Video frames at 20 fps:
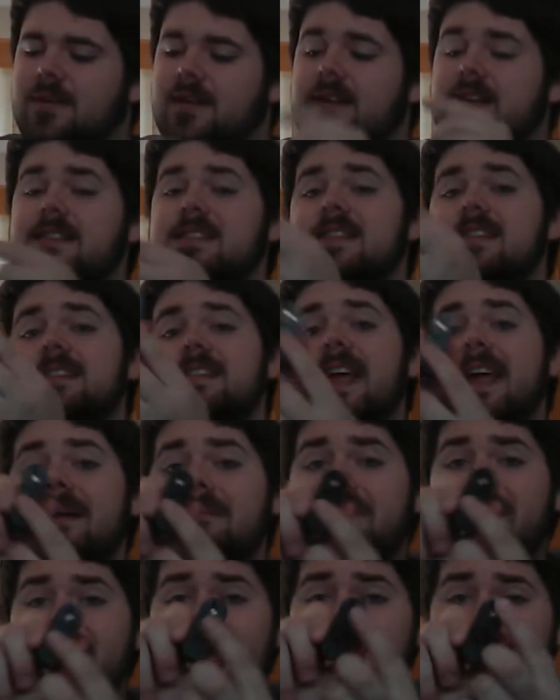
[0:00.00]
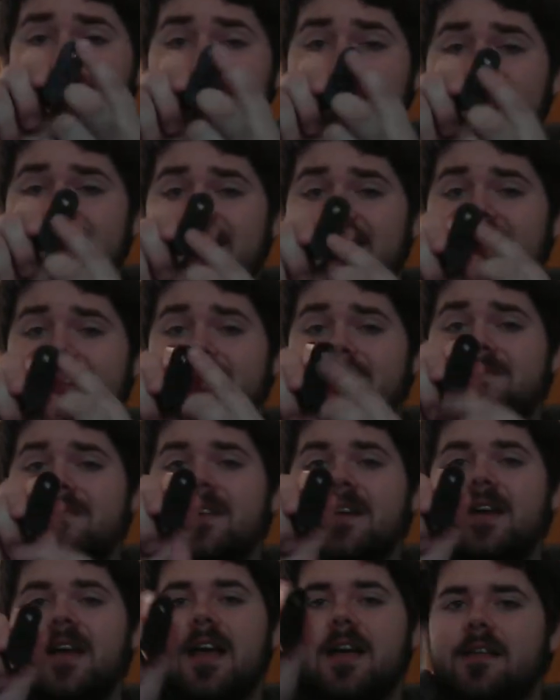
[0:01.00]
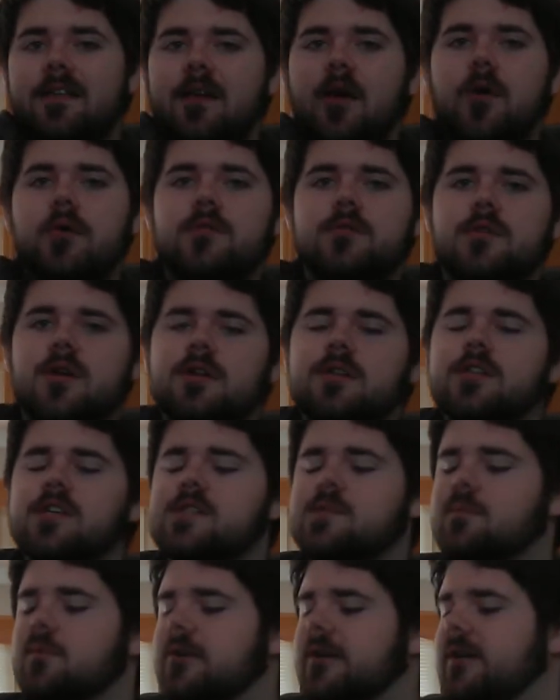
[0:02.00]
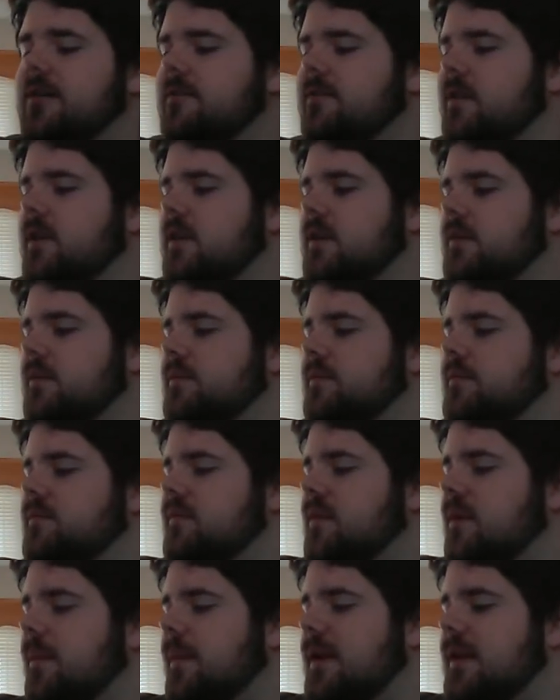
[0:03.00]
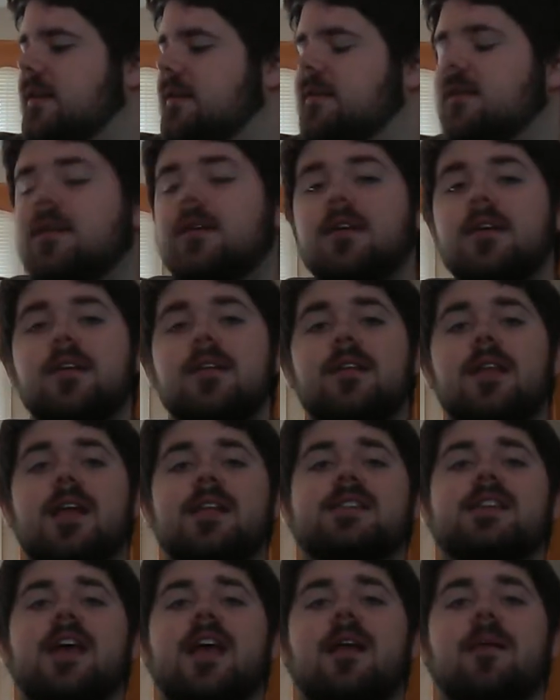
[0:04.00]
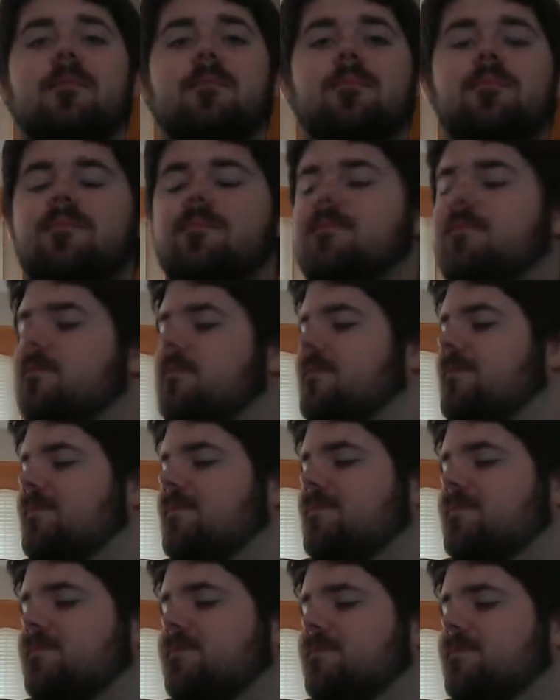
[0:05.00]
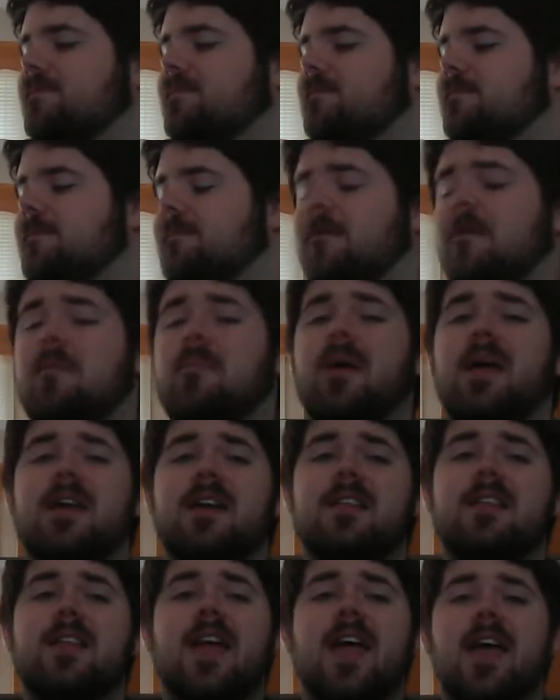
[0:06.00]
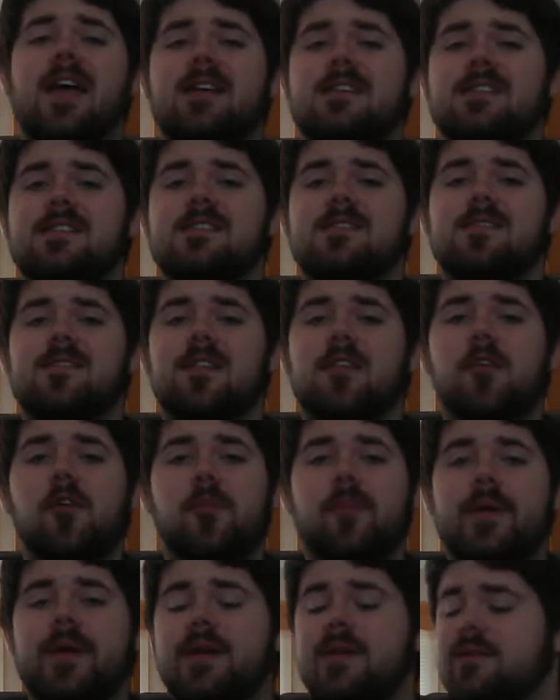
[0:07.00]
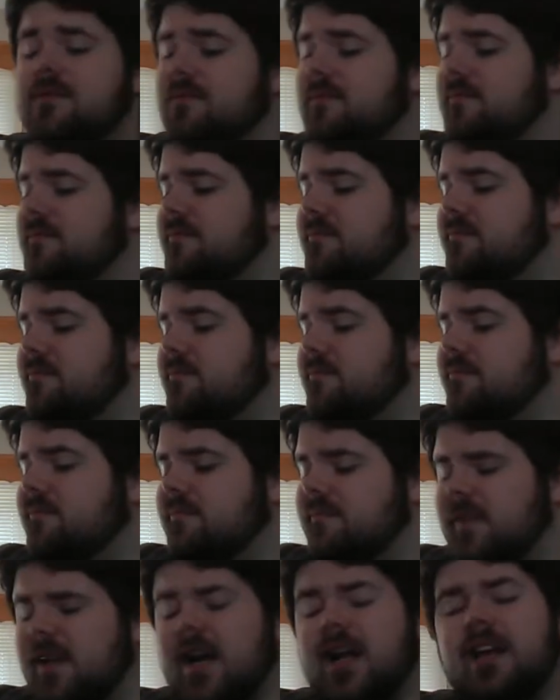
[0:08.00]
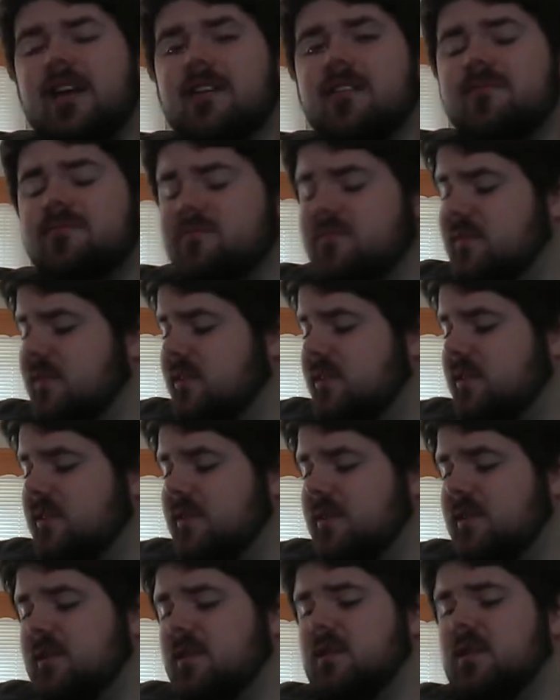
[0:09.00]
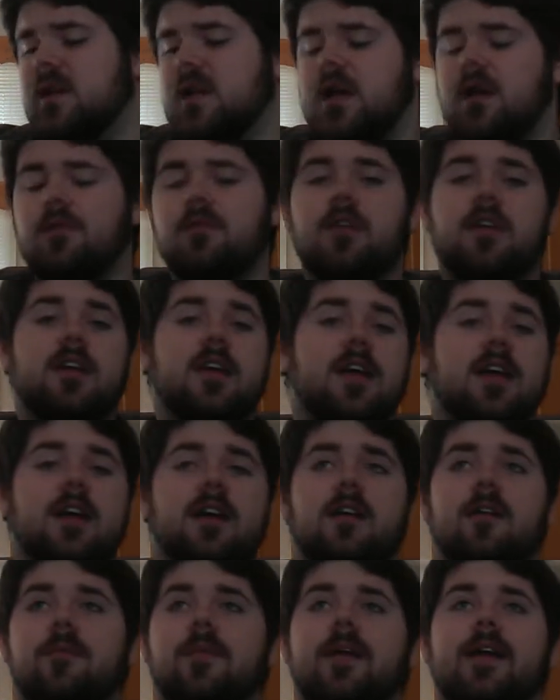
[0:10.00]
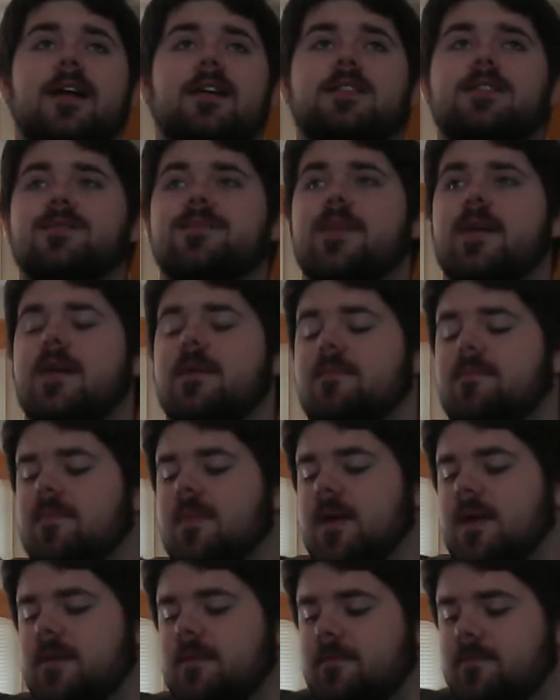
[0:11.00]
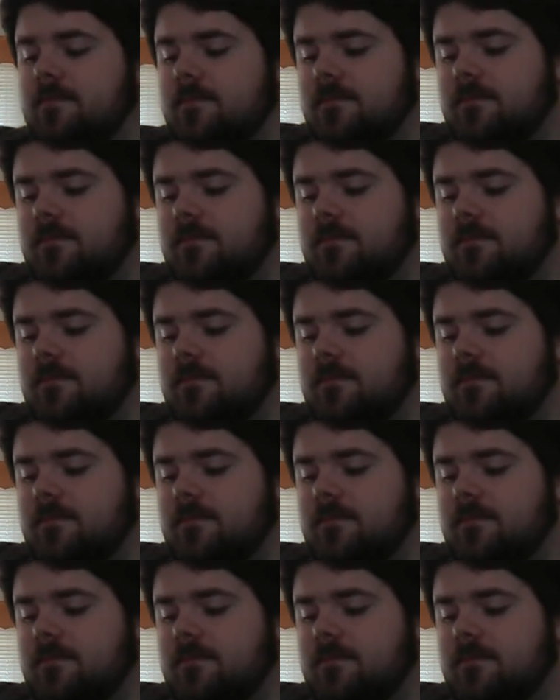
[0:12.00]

is these damn things here. And no adjustable airflow. I mean, that's kind of a pain in the ass. A little bit. Kind of. I don't really care. I mean, I just vape, man.